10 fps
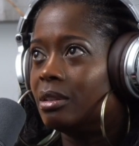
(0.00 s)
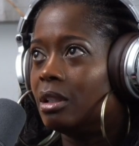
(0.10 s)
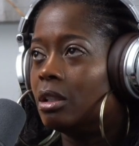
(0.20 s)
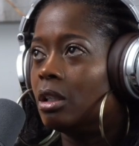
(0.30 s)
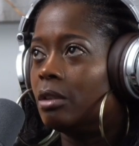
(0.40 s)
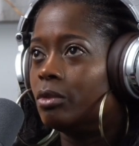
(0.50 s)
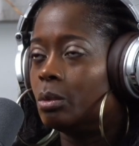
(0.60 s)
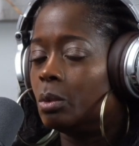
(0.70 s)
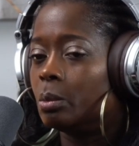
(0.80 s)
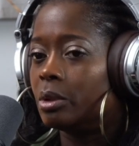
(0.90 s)

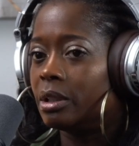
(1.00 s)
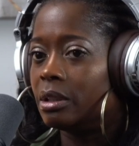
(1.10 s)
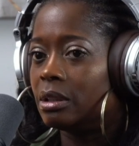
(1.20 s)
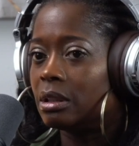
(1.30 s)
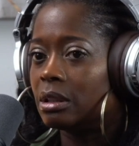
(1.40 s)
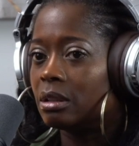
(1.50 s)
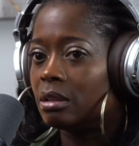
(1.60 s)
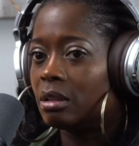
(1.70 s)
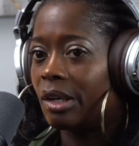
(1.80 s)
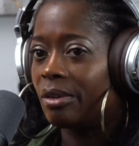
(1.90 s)
uncomfortable place,
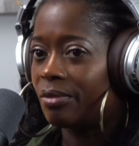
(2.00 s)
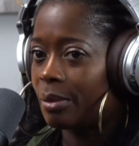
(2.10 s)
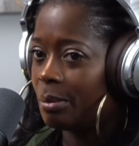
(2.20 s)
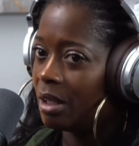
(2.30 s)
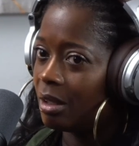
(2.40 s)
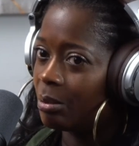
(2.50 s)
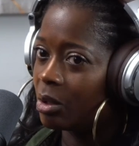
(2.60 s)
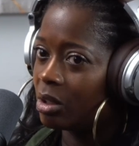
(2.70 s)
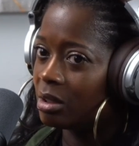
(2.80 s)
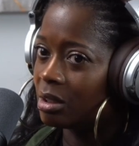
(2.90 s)
like for me,
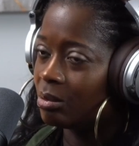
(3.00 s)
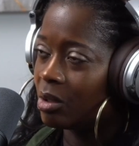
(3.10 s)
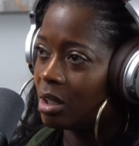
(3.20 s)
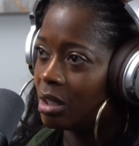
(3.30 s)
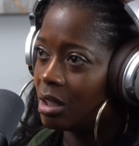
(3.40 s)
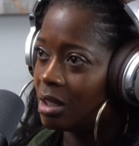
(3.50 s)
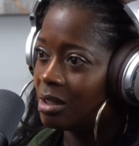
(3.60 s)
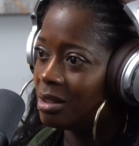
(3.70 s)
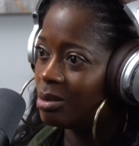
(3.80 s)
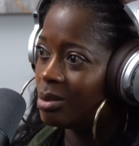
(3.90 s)
because I'm like, I
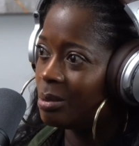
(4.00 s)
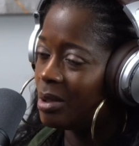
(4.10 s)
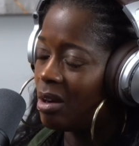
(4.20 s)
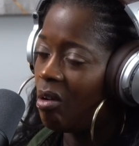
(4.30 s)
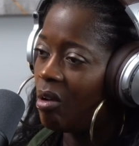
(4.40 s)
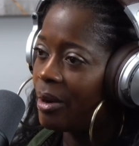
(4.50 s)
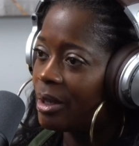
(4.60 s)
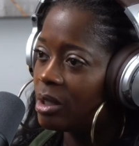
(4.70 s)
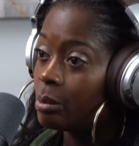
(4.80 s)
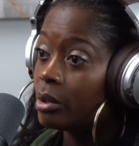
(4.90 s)
just want to be an
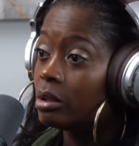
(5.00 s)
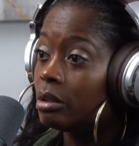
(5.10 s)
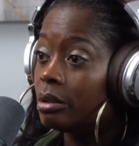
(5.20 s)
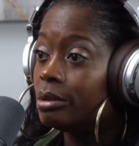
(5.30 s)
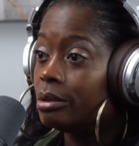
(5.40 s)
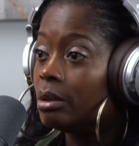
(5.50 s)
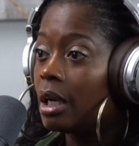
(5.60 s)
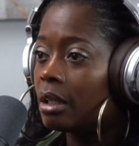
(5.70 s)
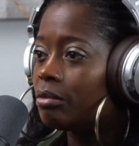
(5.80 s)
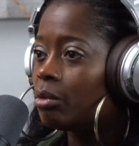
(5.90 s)
artist, but no, you
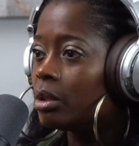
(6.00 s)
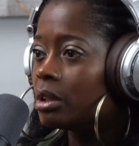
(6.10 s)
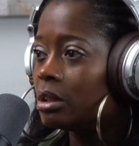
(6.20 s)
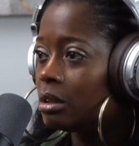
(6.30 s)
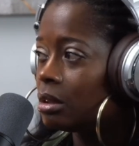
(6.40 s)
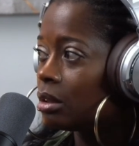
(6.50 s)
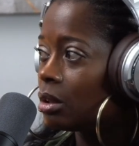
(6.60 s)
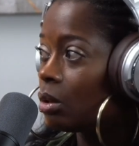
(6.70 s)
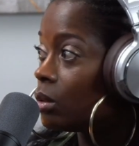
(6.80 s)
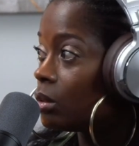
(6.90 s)
gotta fall into this
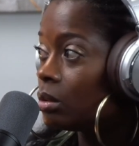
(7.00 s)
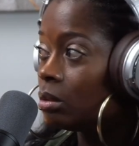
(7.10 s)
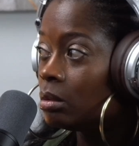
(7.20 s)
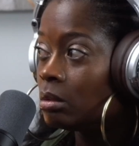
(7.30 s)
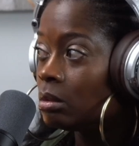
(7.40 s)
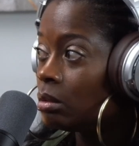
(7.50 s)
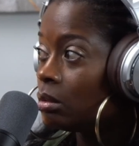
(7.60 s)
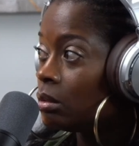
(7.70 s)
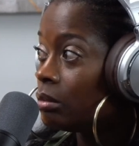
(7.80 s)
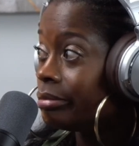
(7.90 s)
whole
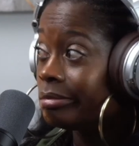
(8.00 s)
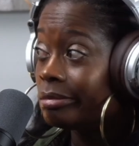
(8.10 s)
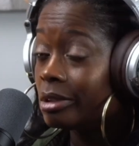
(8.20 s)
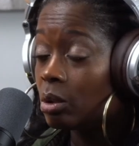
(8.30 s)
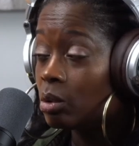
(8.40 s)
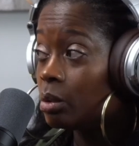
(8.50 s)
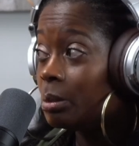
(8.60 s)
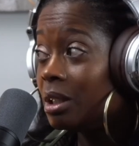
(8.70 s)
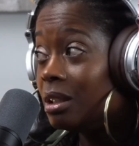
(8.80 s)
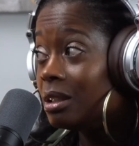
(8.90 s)
social
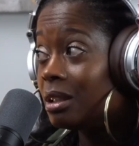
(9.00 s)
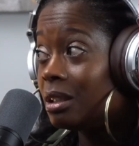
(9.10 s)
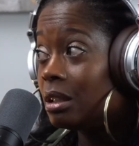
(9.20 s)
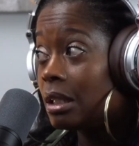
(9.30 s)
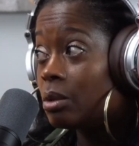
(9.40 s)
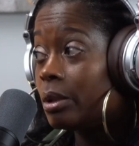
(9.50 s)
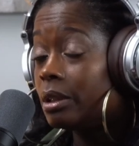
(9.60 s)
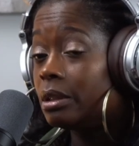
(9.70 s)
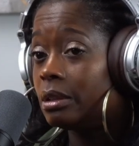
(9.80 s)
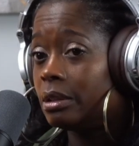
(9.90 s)
media thing. That's what
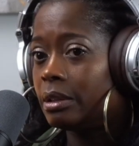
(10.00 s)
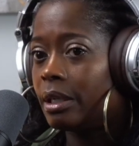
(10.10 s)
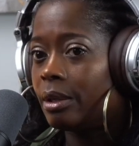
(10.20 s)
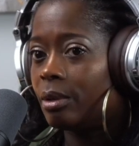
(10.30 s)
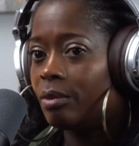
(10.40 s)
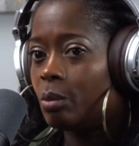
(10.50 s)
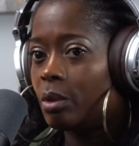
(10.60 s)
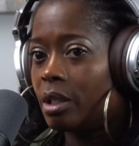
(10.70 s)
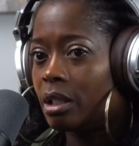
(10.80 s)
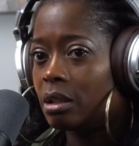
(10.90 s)
it is now.
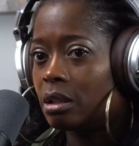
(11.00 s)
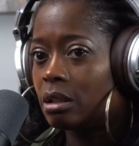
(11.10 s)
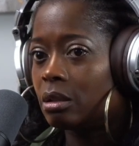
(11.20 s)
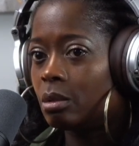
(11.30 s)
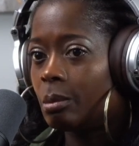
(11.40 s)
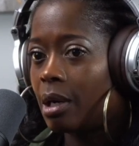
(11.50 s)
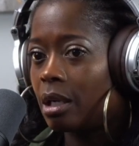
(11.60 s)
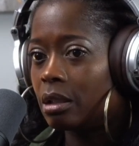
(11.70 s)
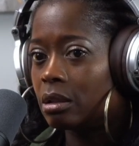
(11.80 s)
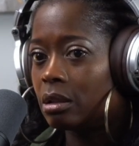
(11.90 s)
Everyone has this little
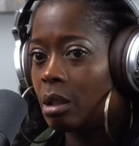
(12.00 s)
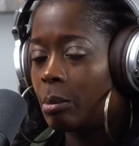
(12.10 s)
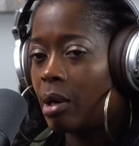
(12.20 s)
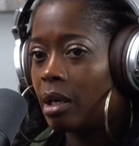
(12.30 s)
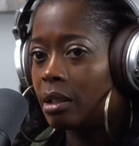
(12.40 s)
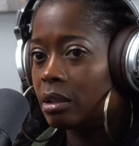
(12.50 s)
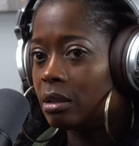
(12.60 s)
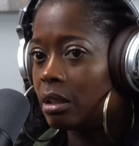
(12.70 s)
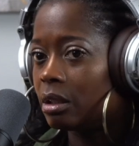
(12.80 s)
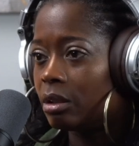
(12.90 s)
box in their
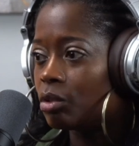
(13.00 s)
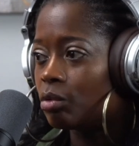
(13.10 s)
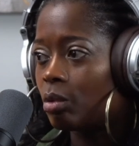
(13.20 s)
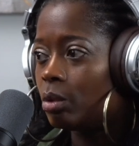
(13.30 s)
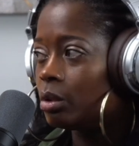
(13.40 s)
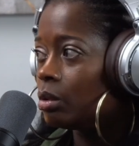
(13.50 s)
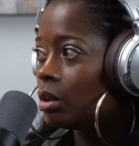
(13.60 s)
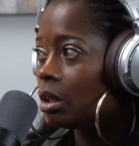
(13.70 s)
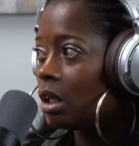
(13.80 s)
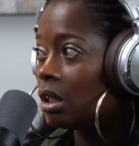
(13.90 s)
pocket that they're scrolling
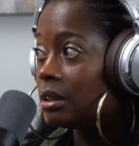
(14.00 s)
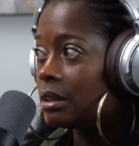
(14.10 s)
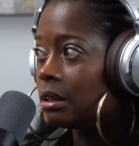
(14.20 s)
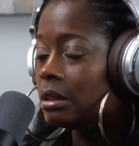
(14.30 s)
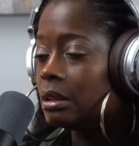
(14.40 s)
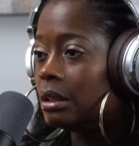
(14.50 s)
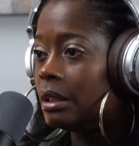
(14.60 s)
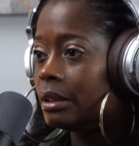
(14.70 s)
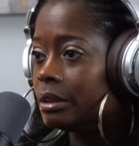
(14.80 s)
on constantly, and